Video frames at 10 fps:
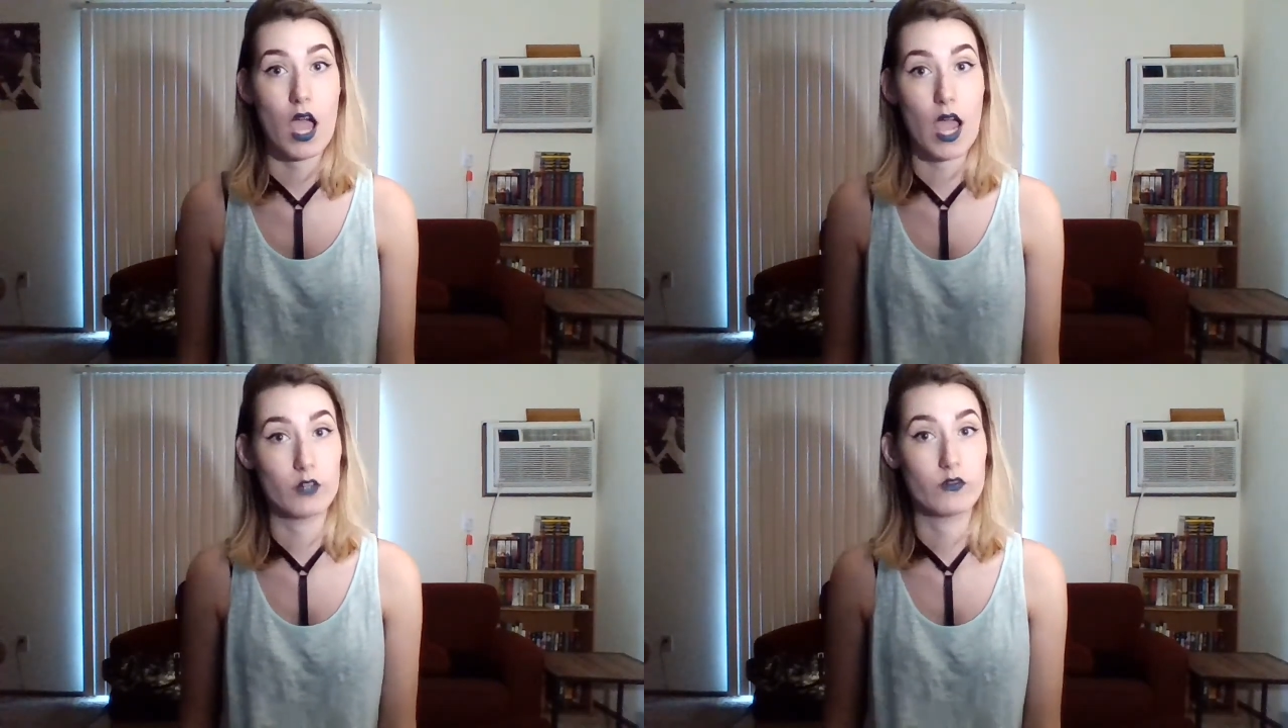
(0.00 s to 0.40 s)

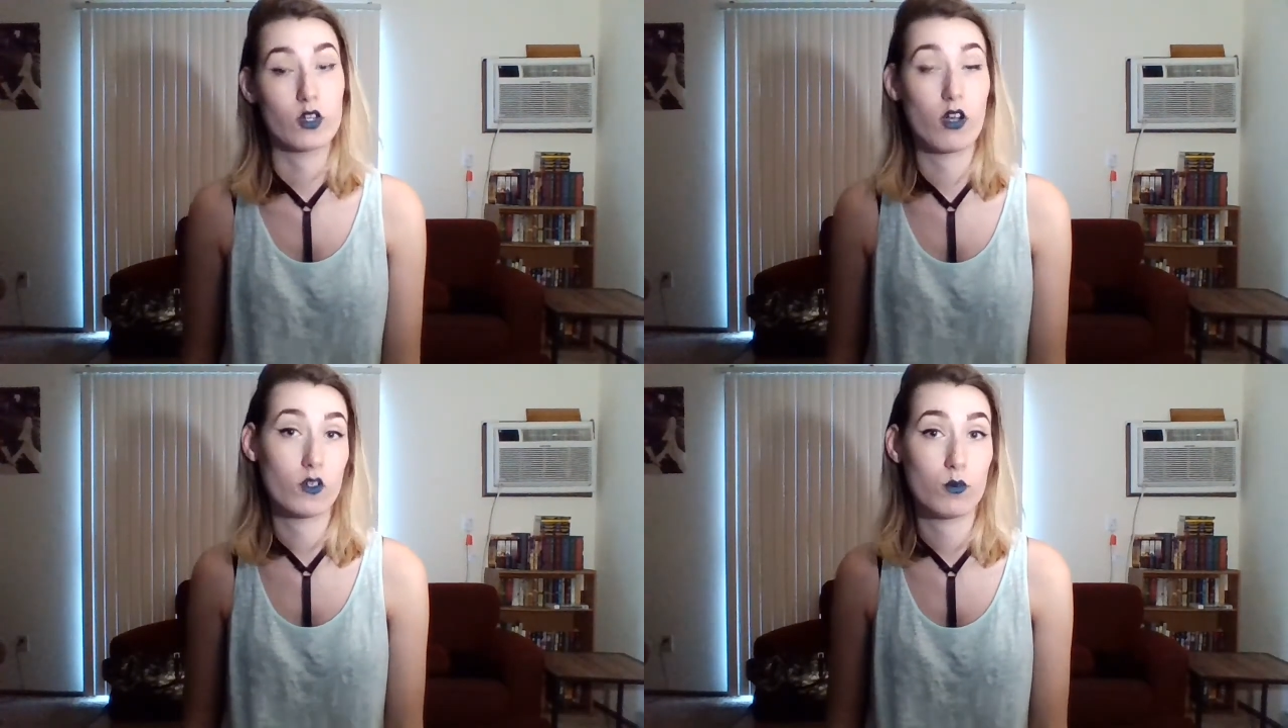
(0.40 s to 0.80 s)
I don't feel
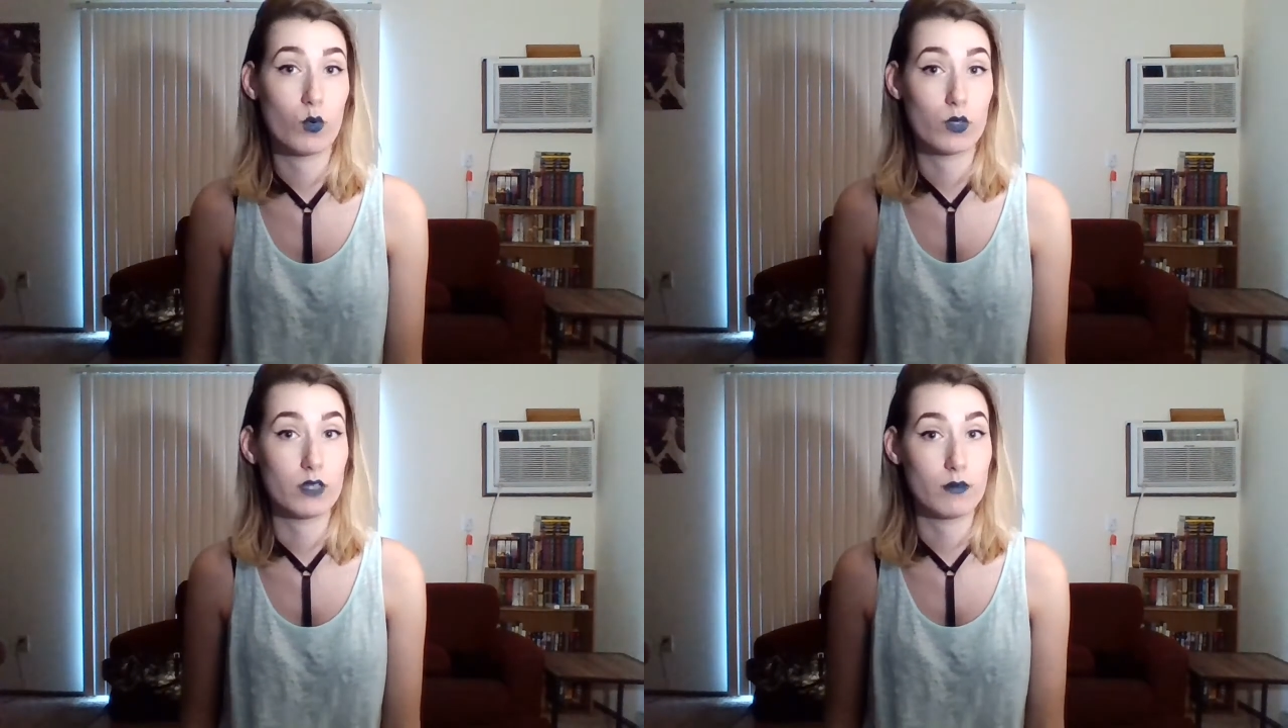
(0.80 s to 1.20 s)
comfortable
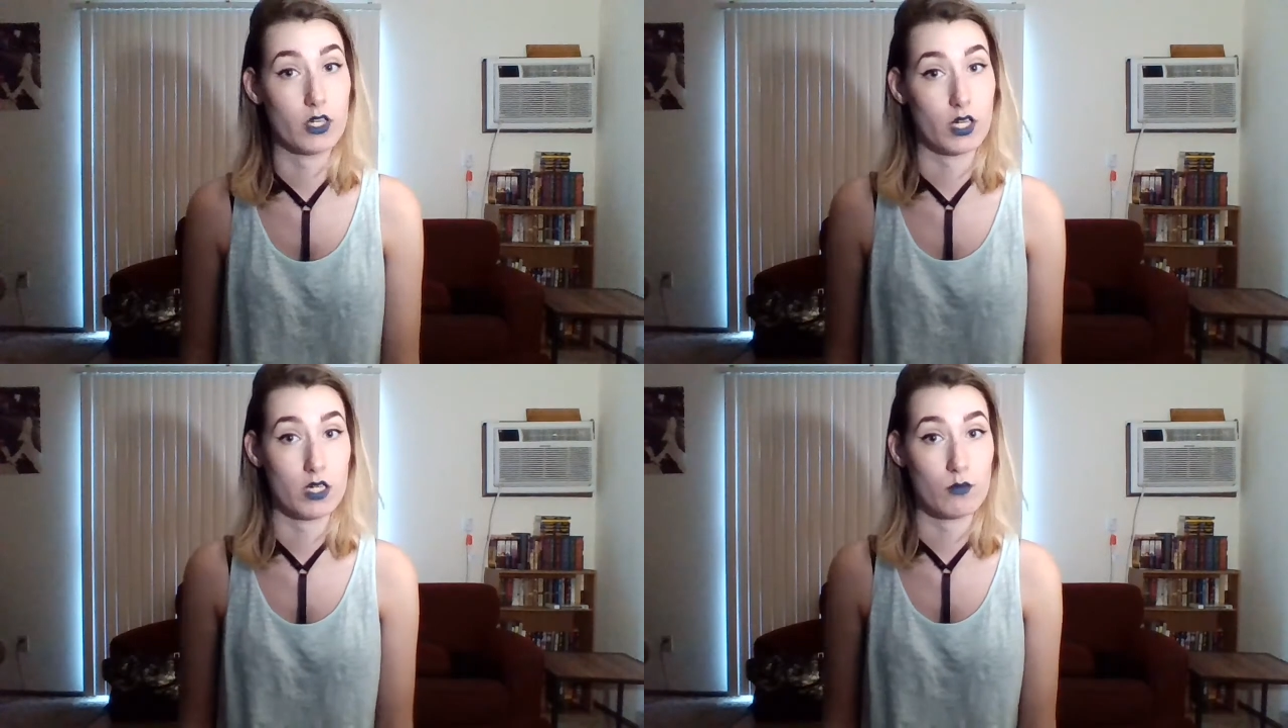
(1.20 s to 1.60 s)
with him
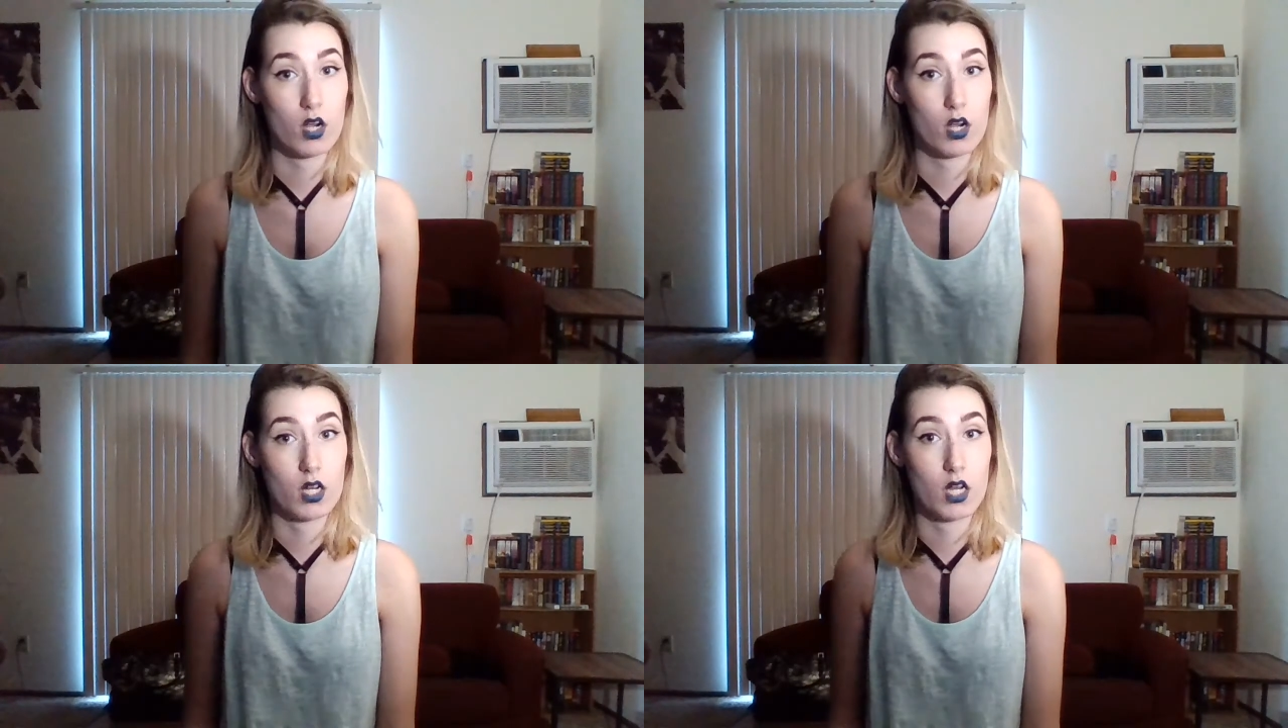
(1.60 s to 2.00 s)
here
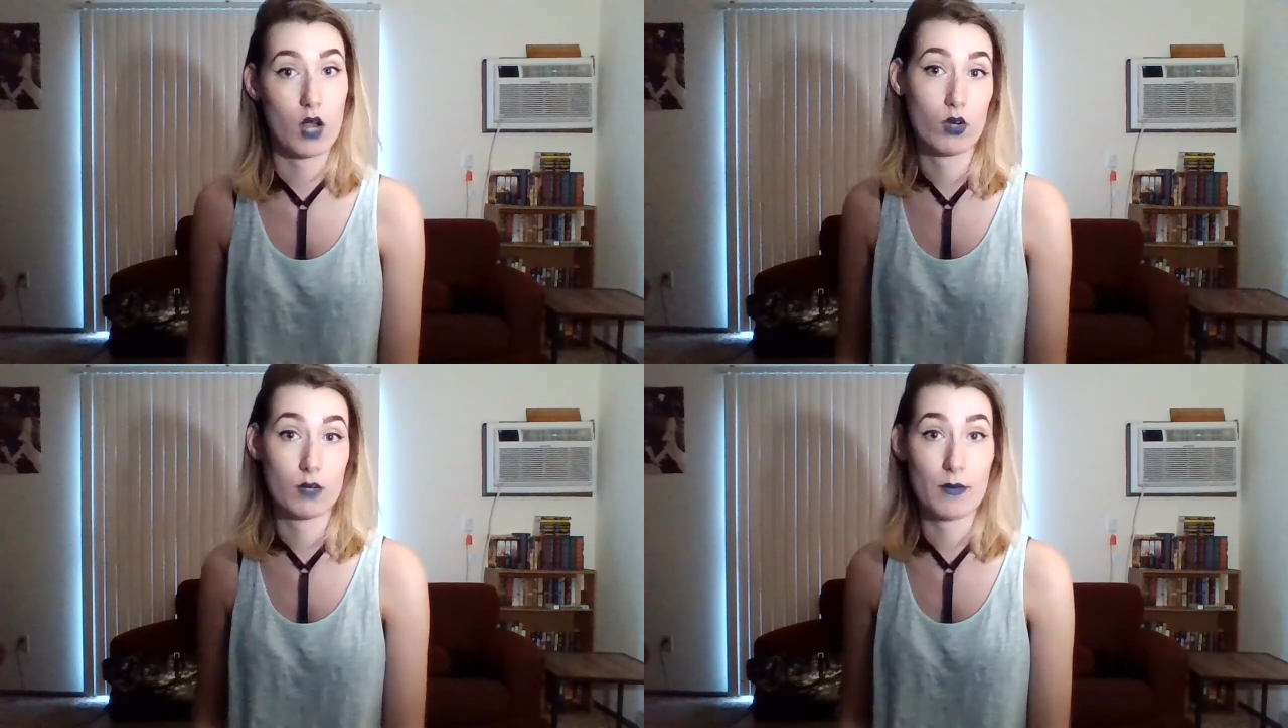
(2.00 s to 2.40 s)
anymore.
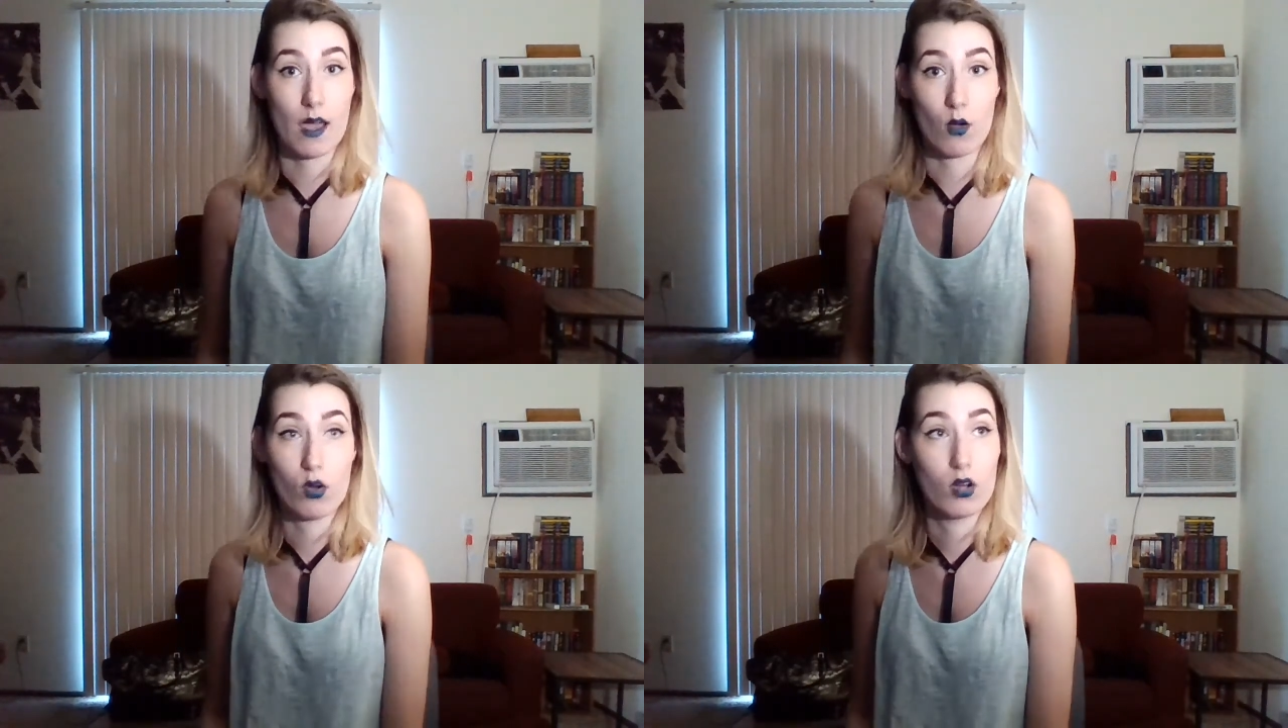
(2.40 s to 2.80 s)
I want him
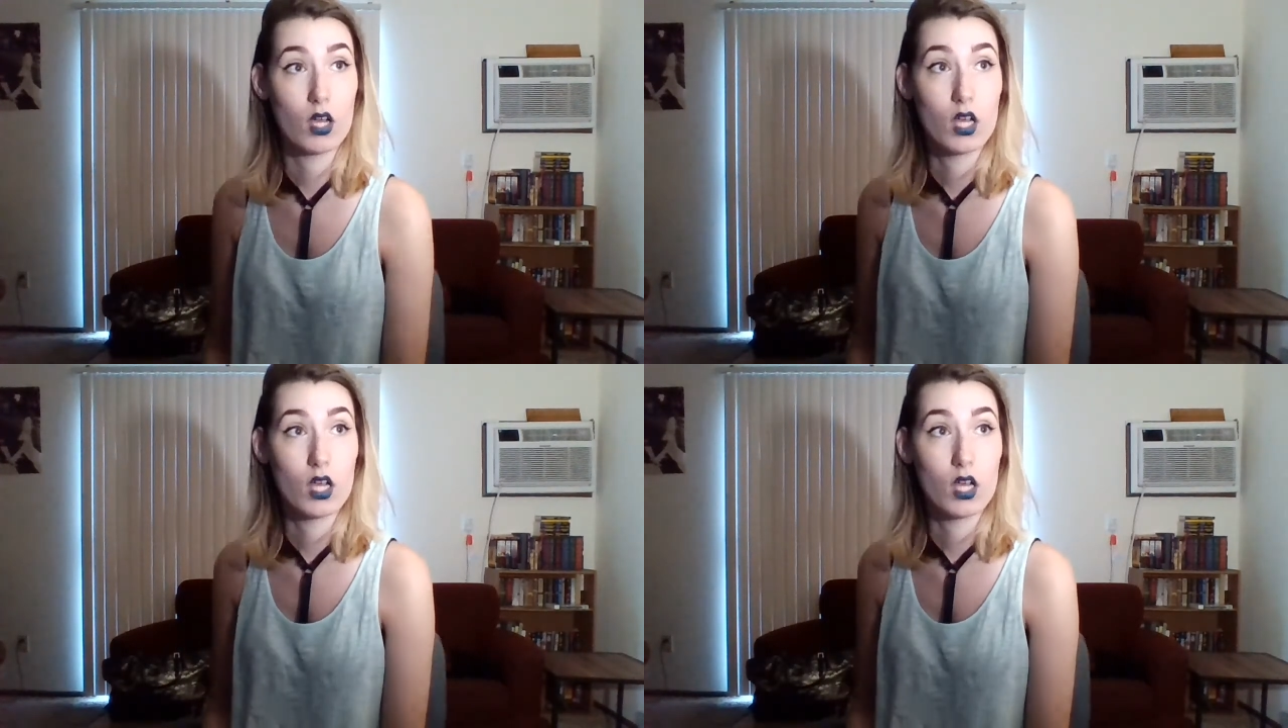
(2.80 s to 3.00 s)
out.